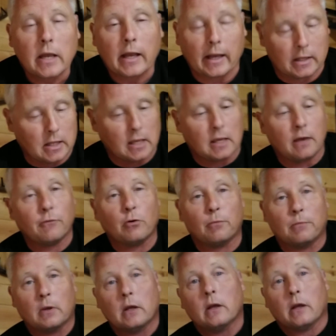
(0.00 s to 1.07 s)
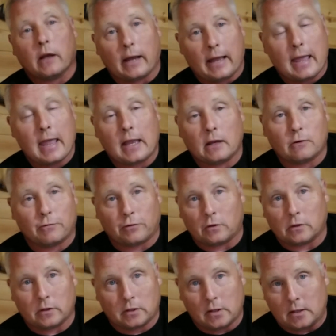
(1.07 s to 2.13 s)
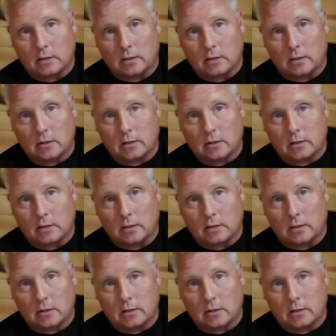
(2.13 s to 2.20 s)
and they give them a handful of